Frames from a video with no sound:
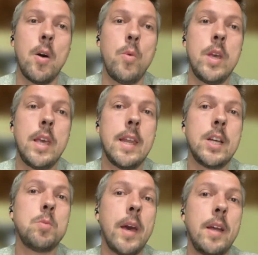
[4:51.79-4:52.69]
we can
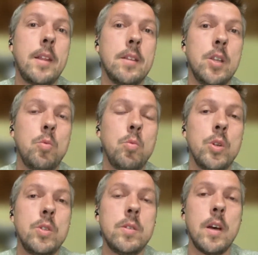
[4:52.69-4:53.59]
expect that it
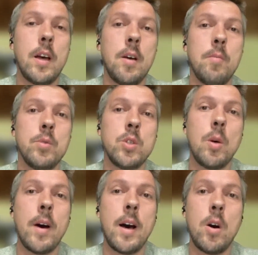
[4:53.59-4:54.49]
would
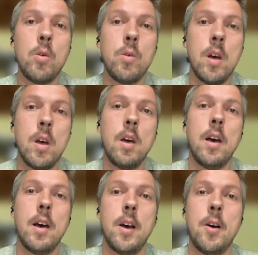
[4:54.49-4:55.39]
somehow
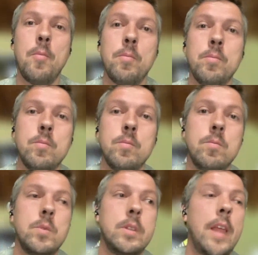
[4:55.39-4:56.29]

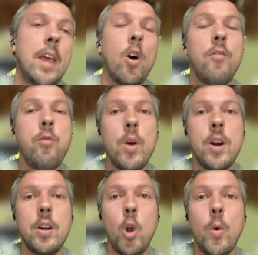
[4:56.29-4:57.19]
take off
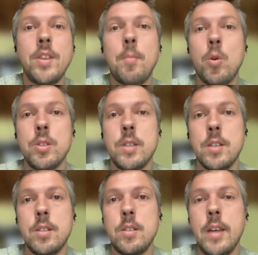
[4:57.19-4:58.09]
where the Luanda
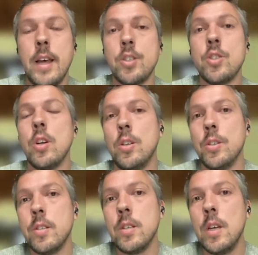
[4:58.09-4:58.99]
process had
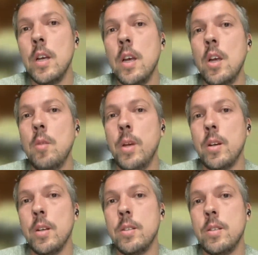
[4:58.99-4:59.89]
stalled.
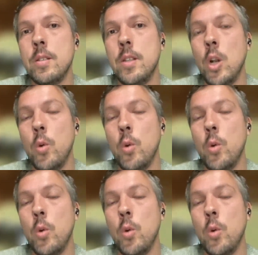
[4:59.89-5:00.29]
Because the